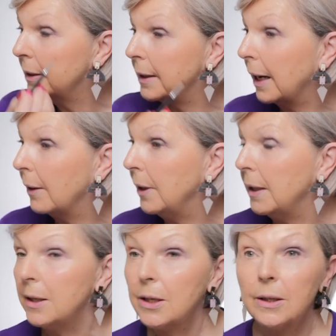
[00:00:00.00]
down
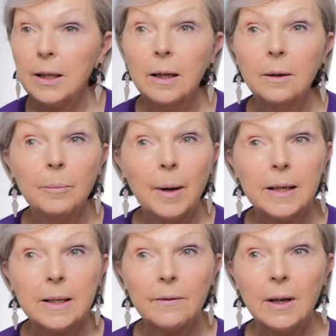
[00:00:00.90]
into the
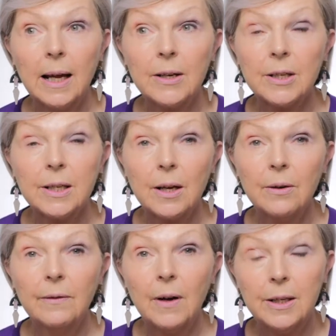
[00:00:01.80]
base of the lashes. So
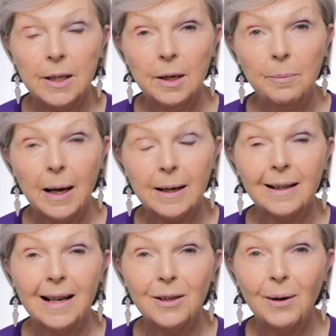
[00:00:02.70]
if I turn back
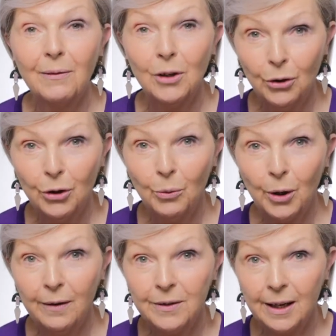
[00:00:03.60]
and let you have a look at
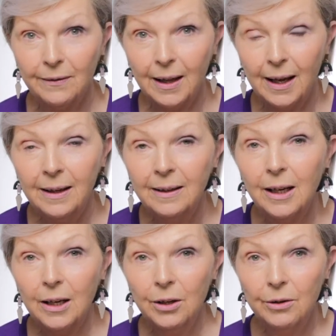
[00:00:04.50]
what I've done there,
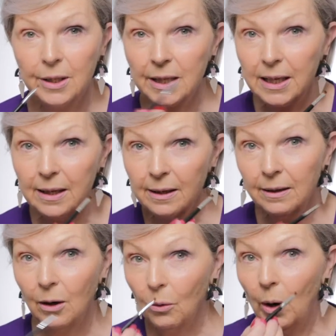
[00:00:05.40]
you can see
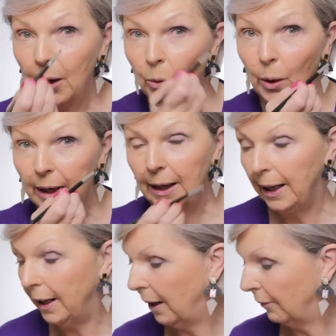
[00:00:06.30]
that quite
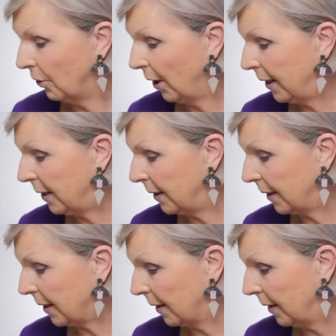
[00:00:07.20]
quickly I've created
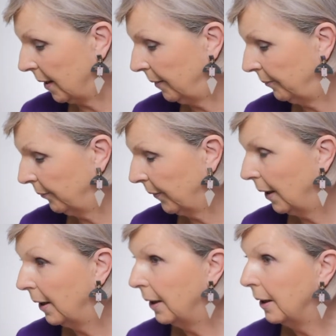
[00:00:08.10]
this line.
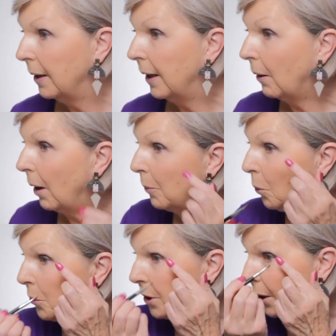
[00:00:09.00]
Now I'm
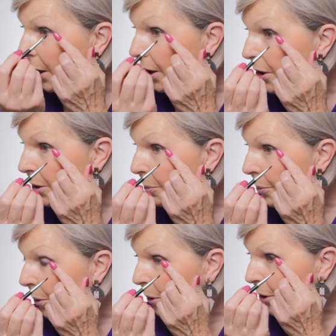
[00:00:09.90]
also going to
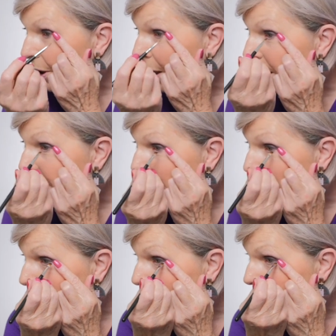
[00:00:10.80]
put a little
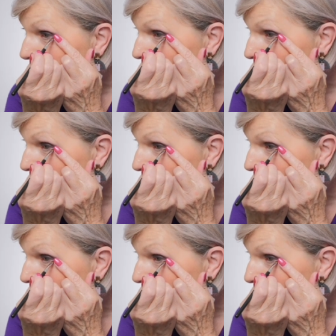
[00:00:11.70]
bit of this